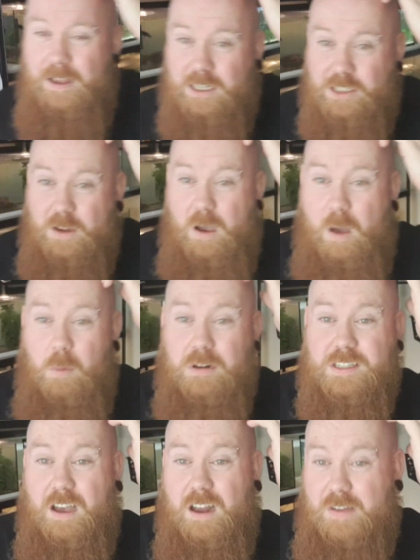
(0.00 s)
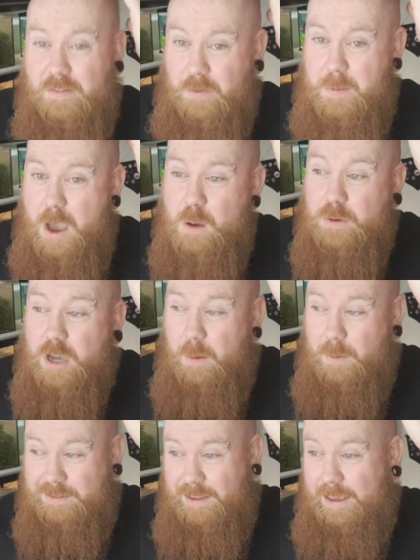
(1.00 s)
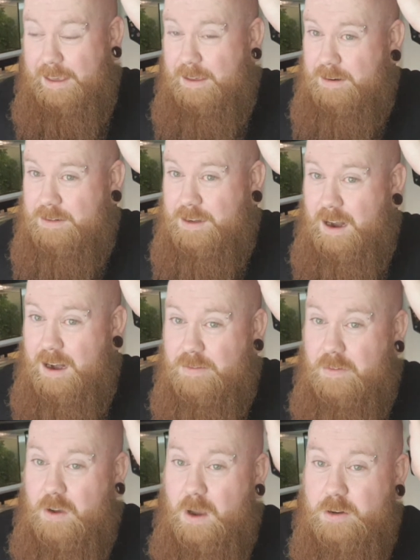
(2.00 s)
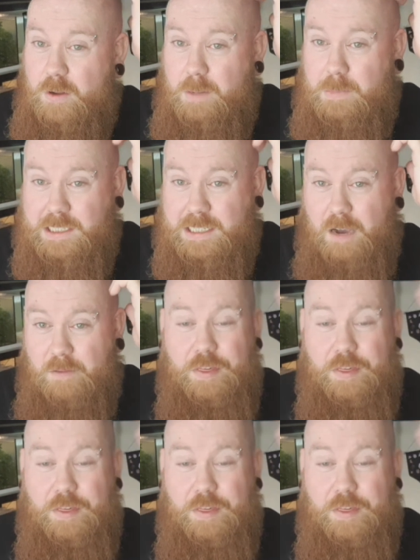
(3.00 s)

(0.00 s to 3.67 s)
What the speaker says: So I want to kind of have my own go at it and kind of have a go doing it myself.